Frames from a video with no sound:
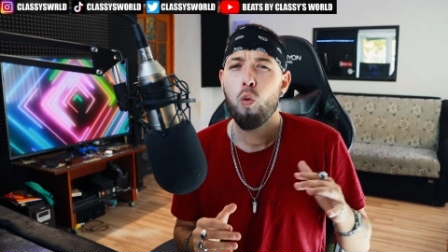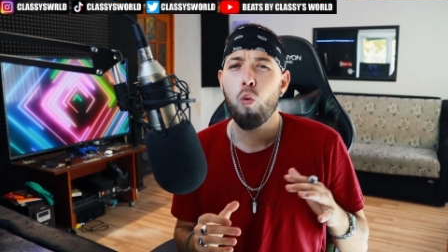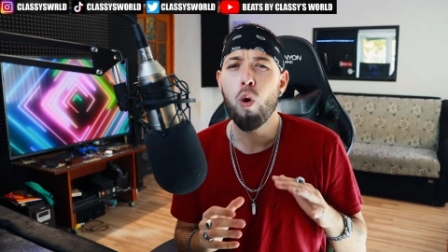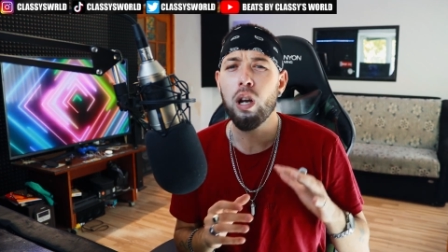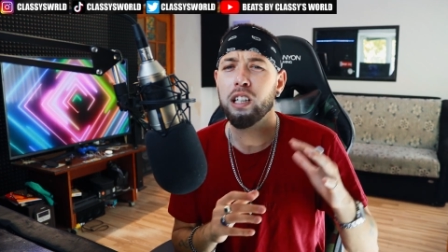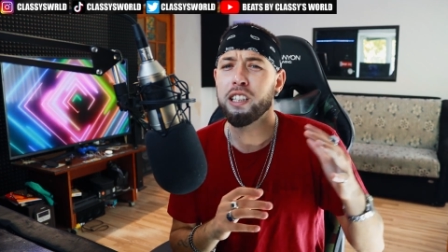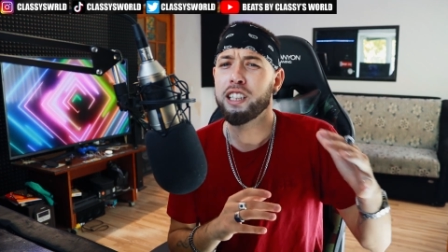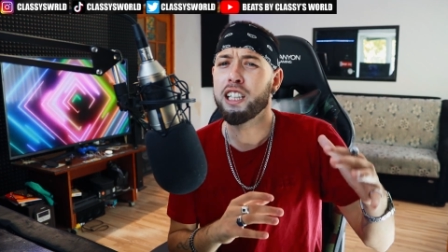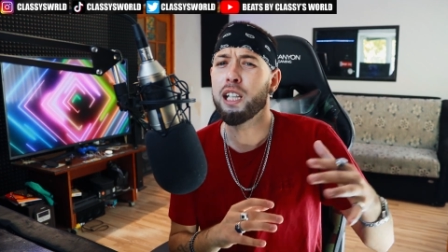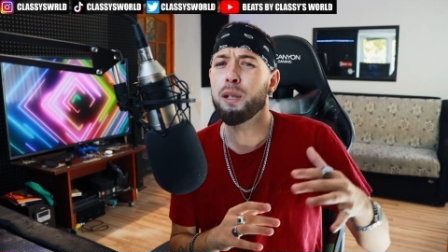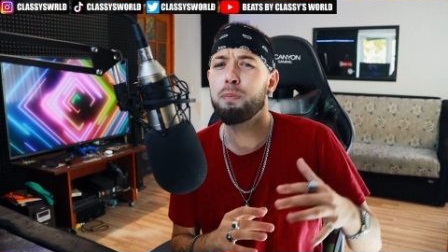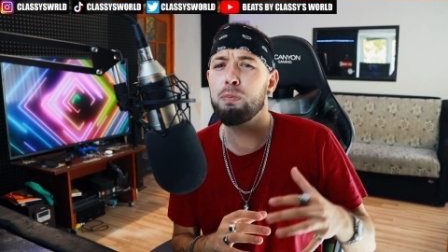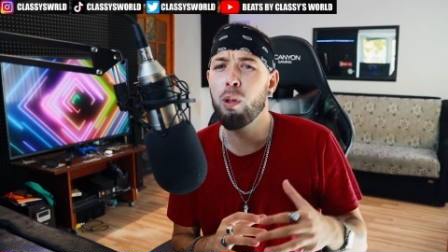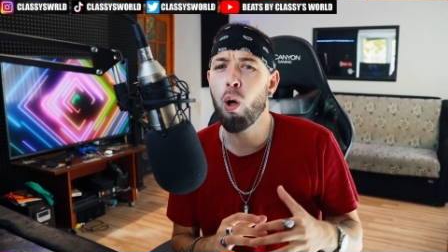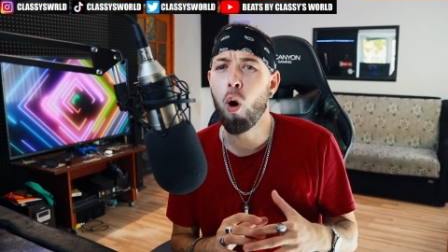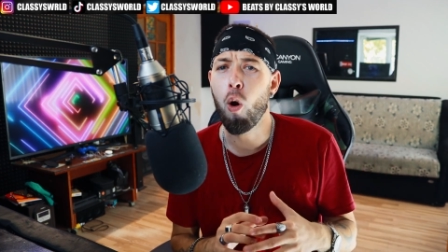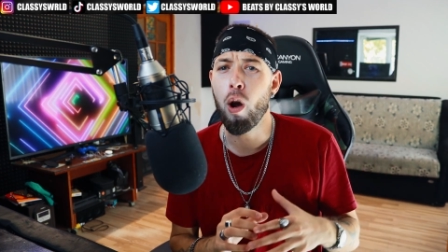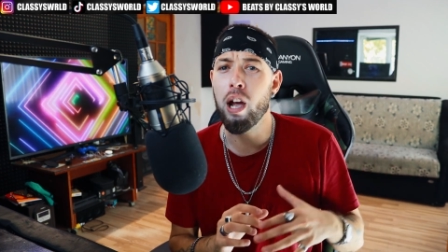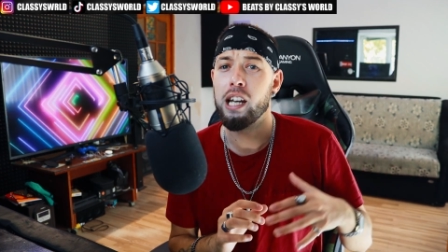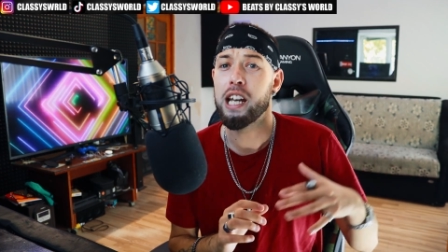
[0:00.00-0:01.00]
when
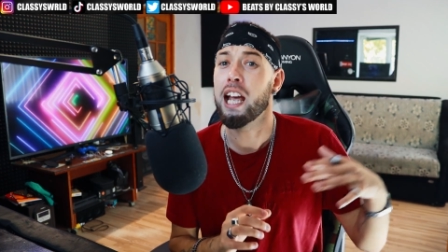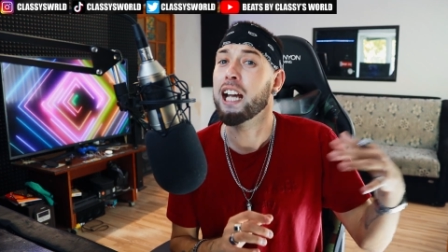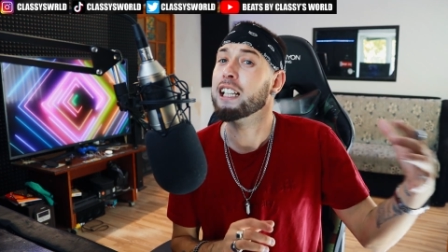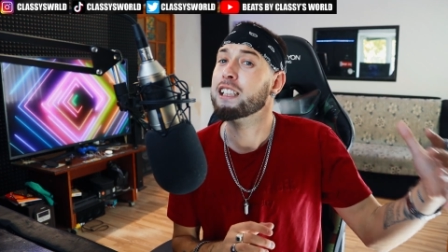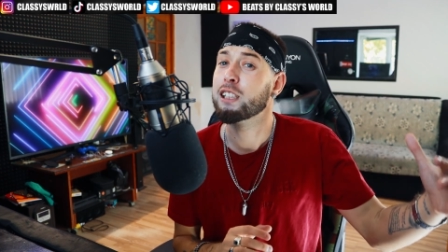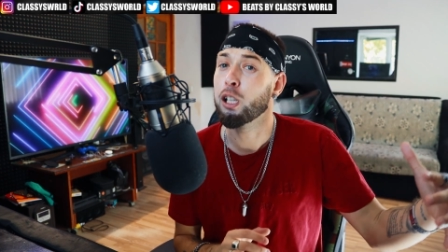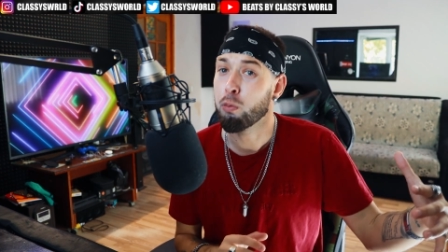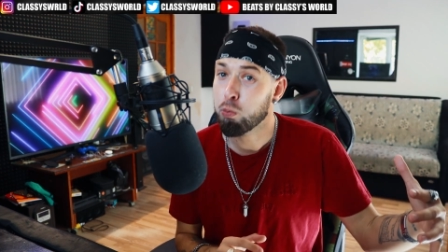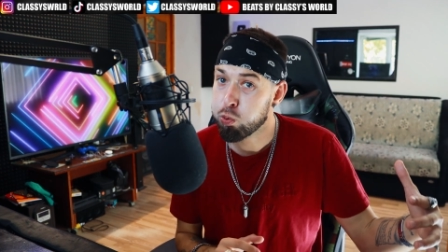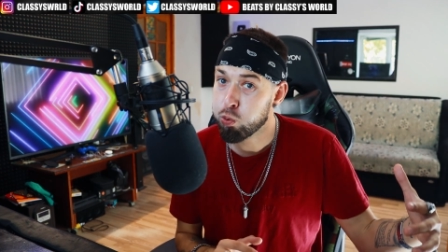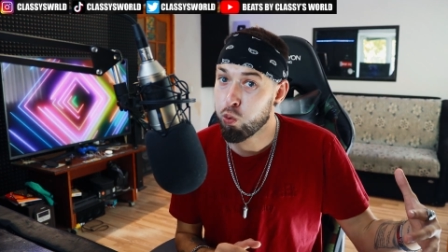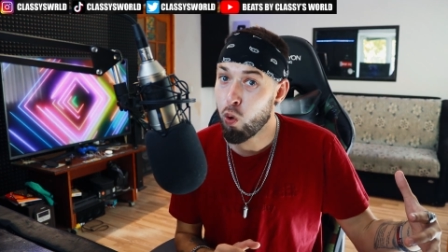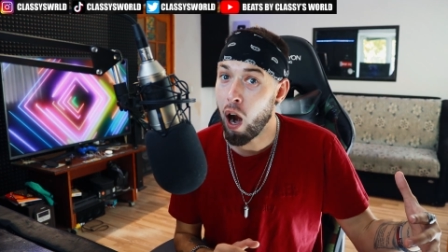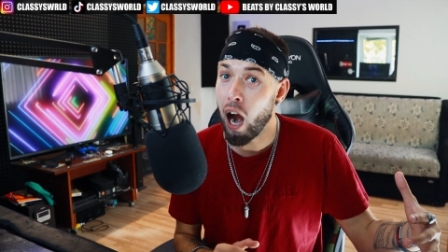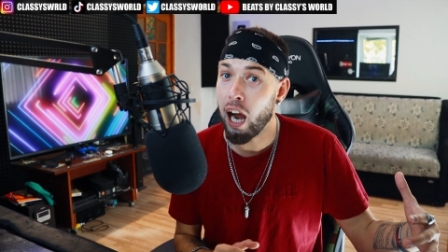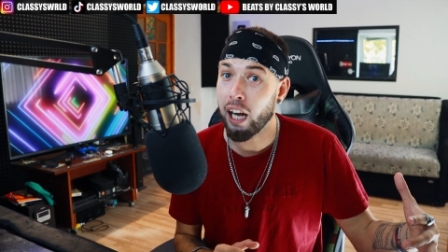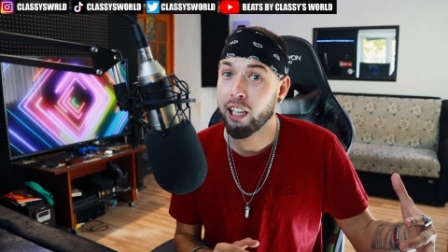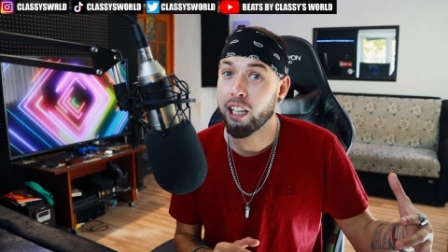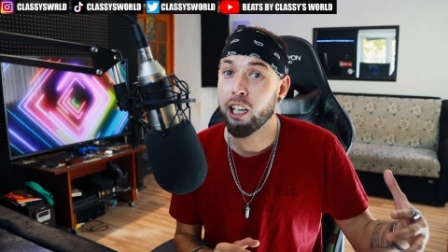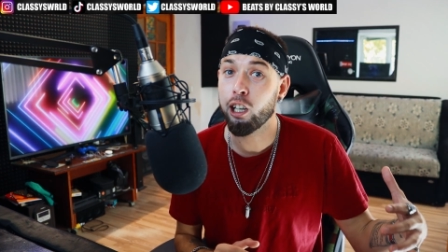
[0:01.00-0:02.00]
Diplo and ASAP
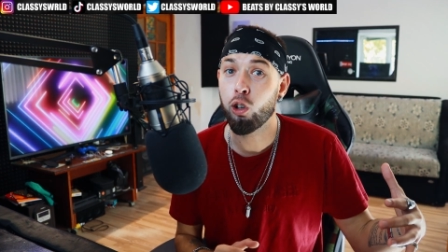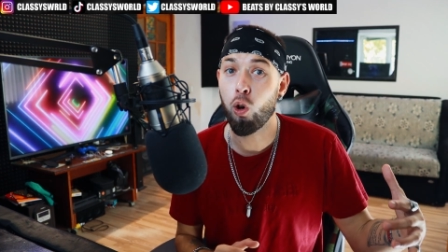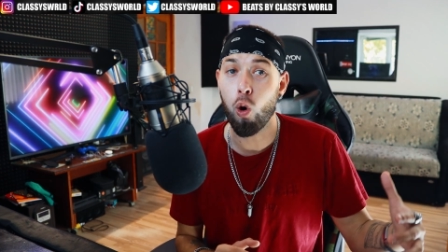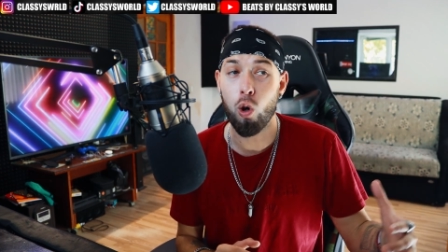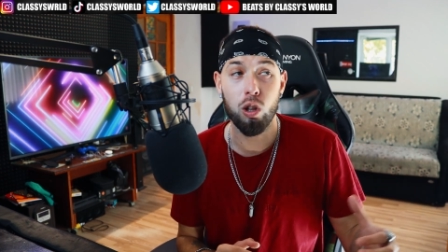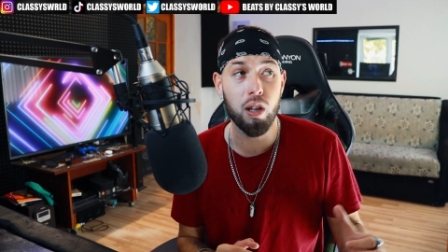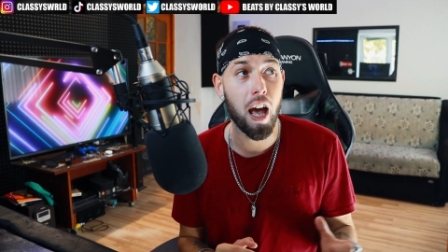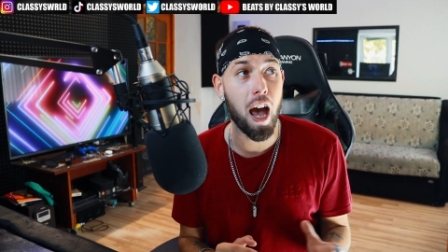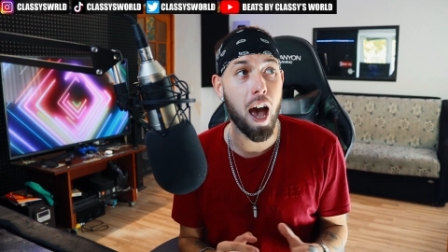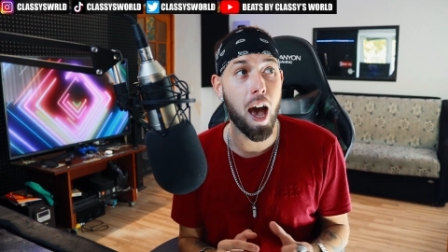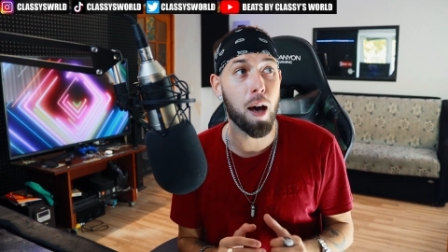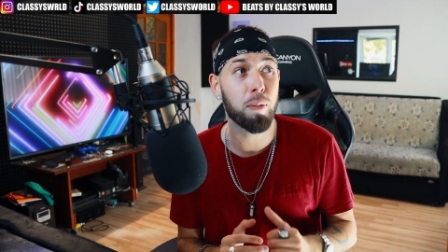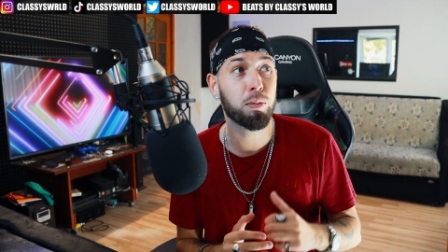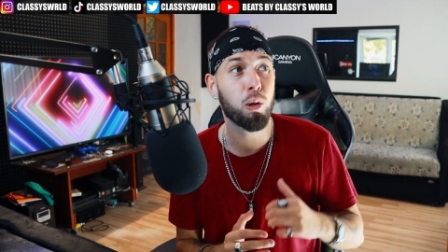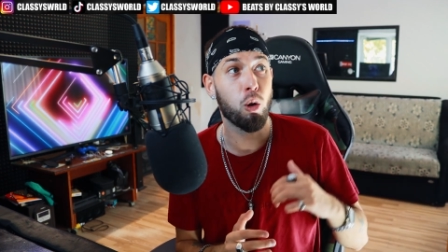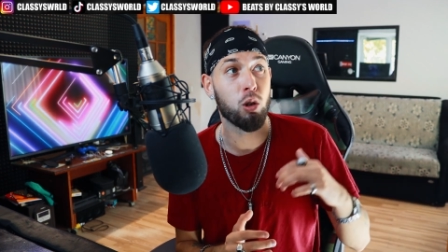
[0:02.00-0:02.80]
Rocky collabed,